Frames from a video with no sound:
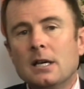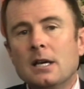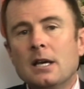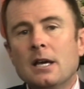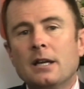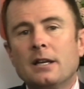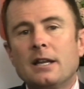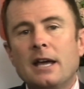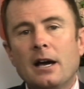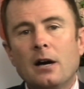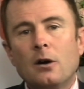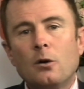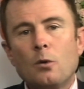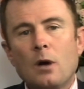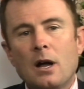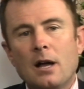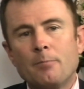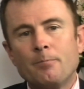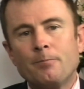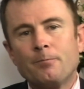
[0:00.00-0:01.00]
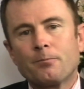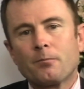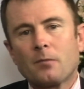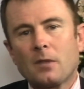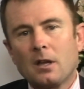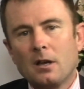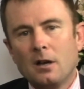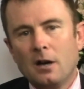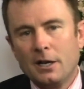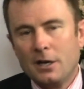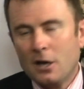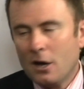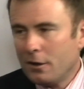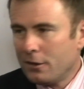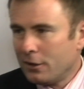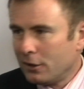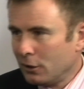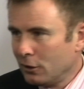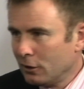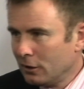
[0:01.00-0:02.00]
Now, I know
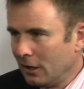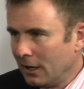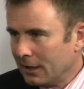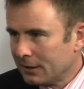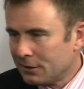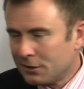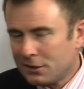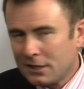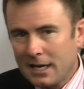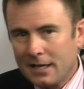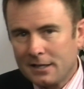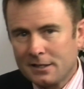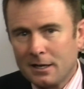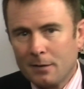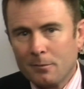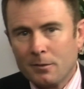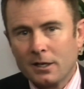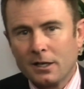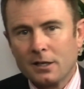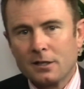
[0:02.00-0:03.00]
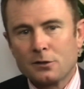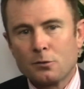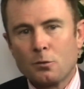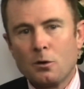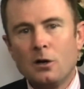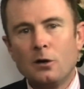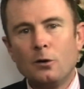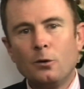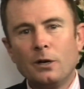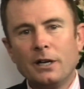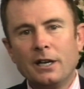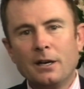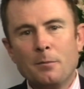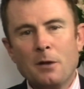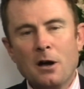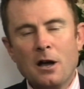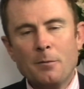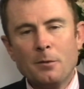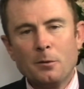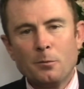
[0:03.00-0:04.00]
that you'd like to say something as well in a
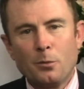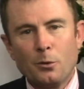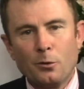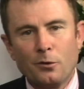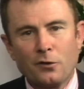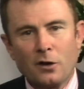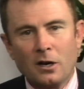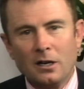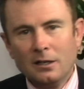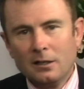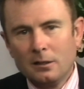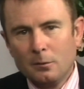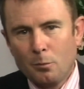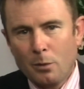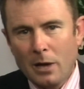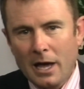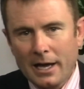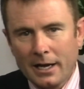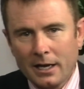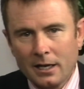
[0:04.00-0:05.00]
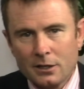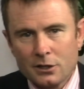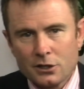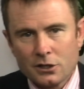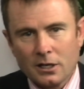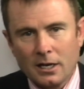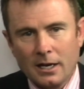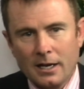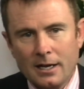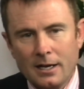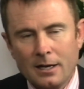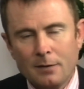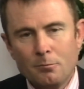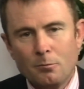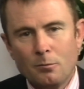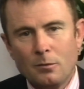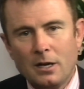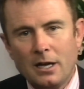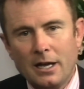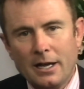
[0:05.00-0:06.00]
moment, but we've got a little package
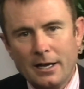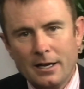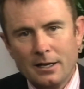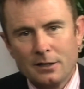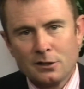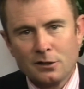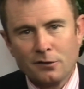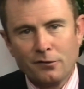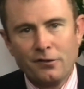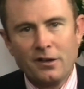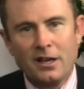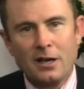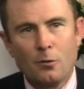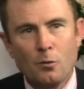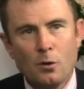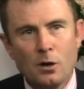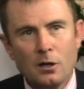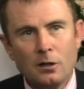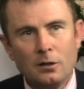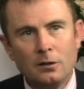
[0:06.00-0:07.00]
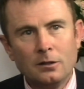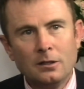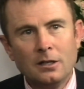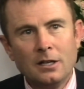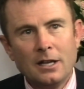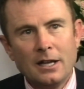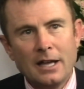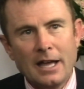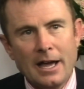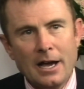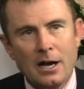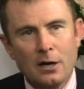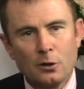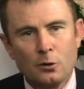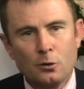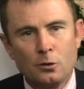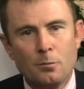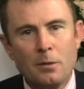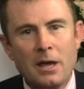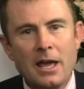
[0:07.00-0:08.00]
to farewell our
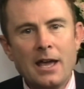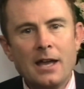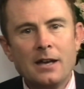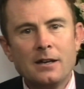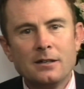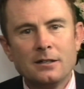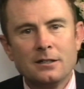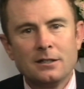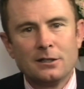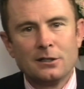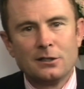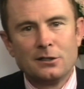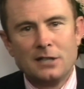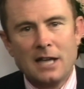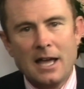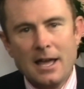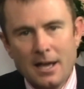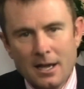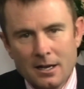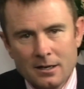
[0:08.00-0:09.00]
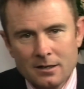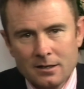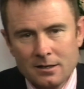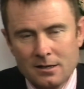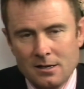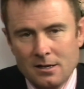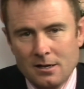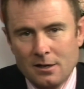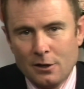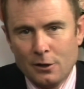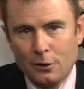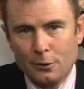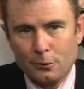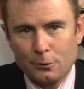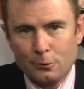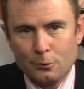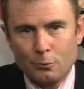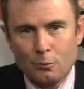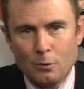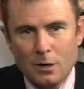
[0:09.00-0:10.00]
good man Dan,
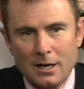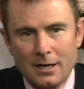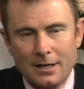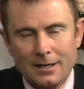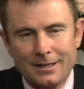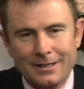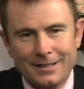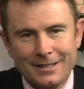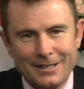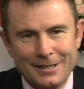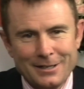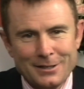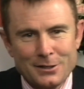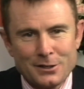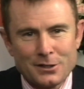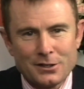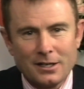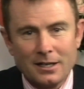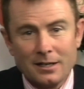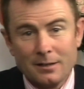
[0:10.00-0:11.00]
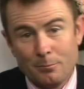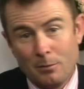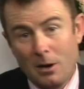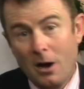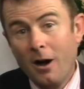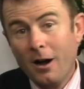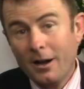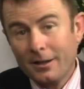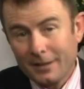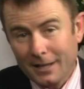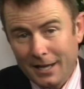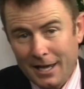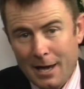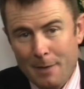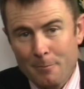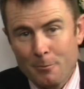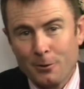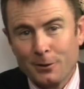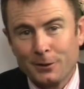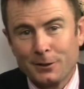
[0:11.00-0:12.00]
who is behind the
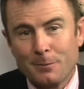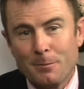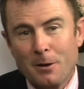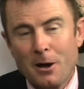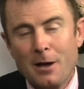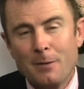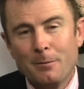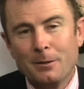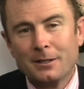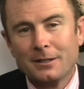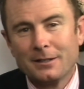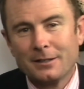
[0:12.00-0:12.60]
camera at the moment,